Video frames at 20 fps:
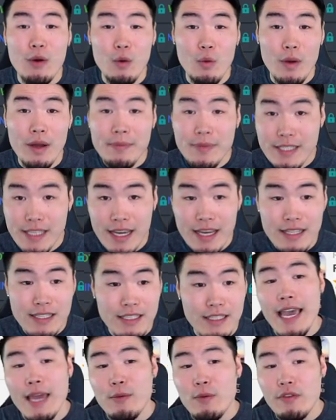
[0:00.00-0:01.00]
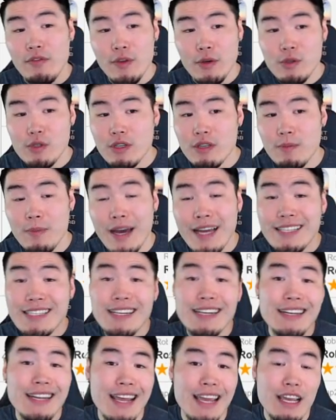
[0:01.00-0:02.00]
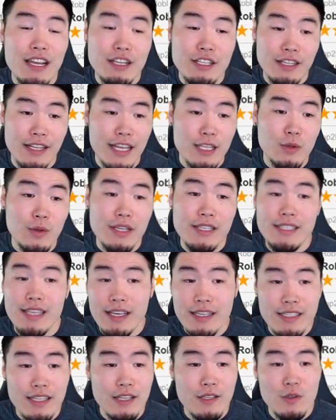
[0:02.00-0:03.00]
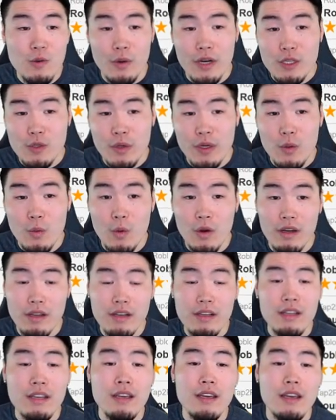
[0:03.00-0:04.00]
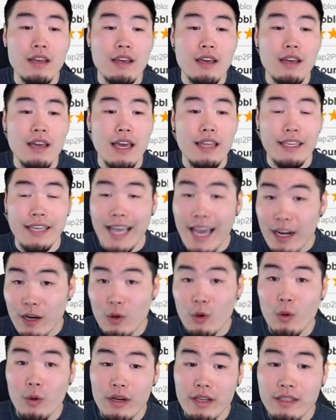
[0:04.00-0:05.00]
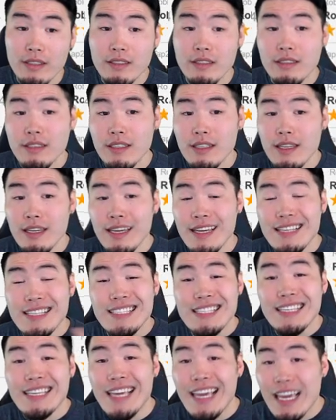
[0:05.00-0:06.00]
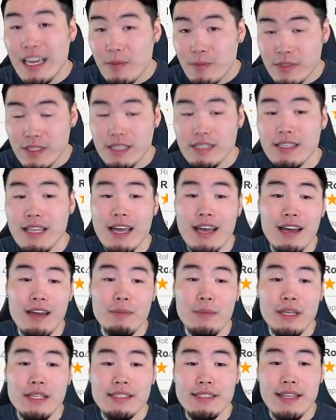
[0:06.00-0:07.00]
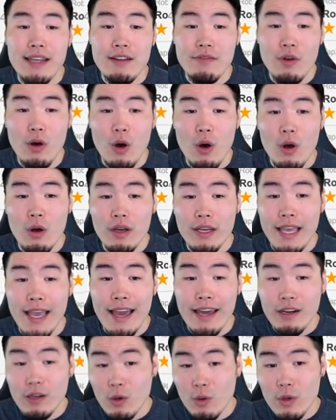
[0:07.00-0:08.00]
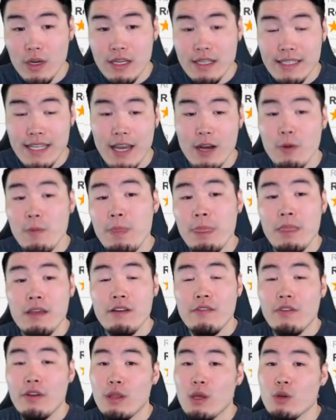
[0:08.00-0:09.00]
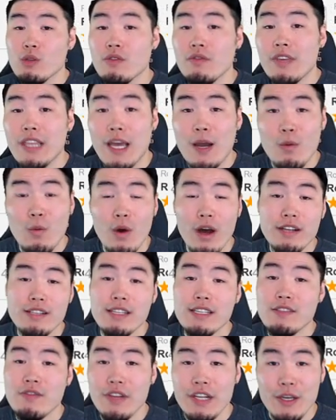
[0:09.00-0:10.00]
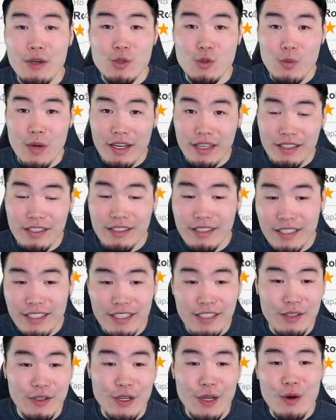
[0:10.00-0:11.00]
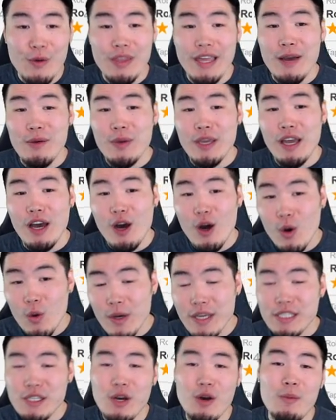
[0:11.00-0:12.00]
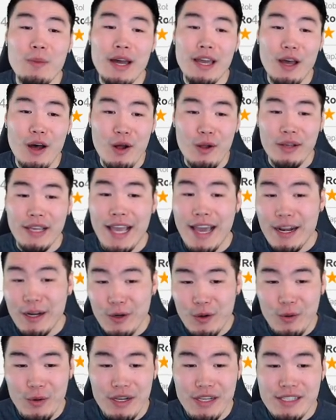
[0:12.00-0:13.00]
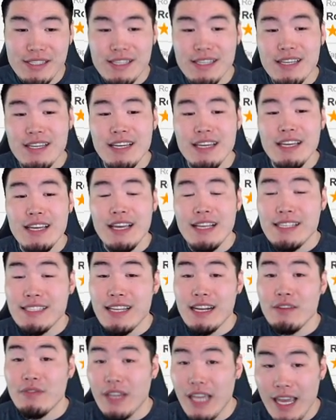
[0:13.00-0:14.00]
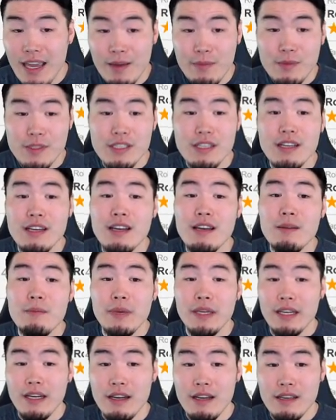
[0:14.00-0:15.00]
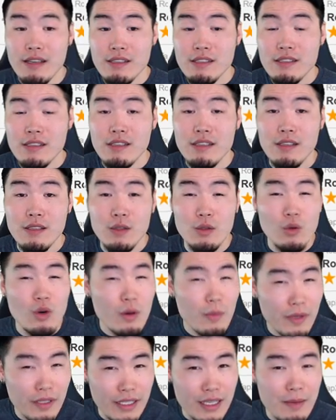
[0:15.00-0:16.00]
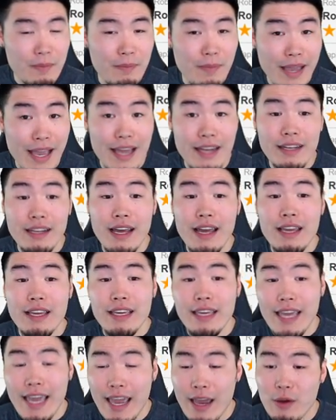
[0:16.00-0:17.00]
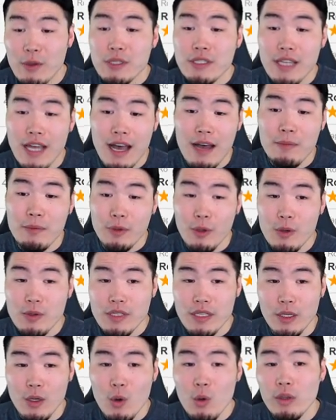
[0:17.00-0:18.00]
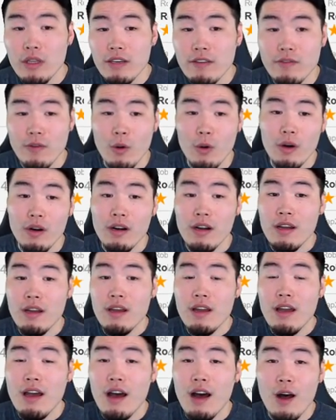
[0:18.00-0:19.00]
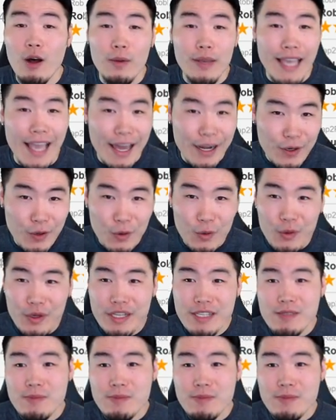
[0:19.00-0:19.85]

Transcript: website and we're filtered by today, July 26th, 2021. And the category is games this time instead of all categories. Now, for those of you that watch these videos regularly, you know that we always go by all categories instead of games because normally Bandai counts top grossing only for all categories,